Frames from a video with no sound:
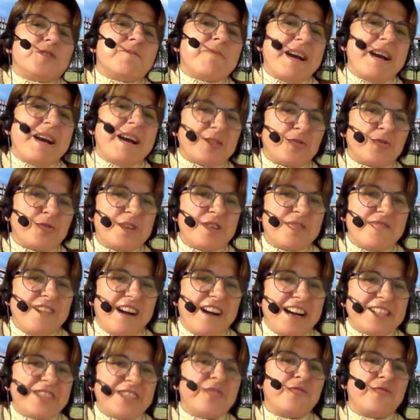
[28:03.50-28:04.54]
my
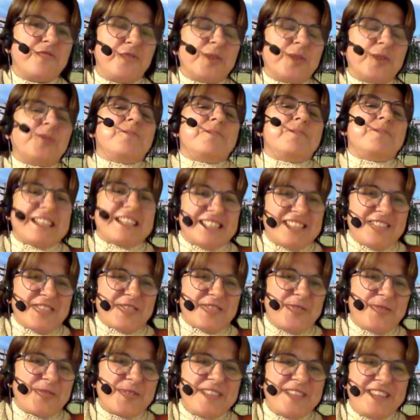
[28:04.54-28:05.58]
supervisor for the master
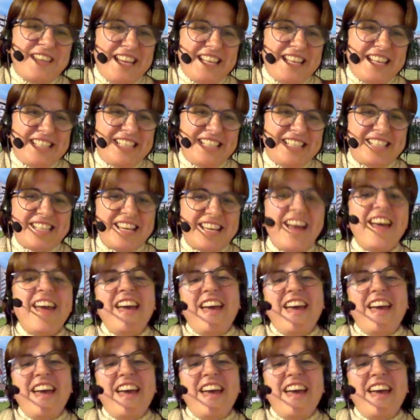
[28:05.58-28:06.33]
course thesis,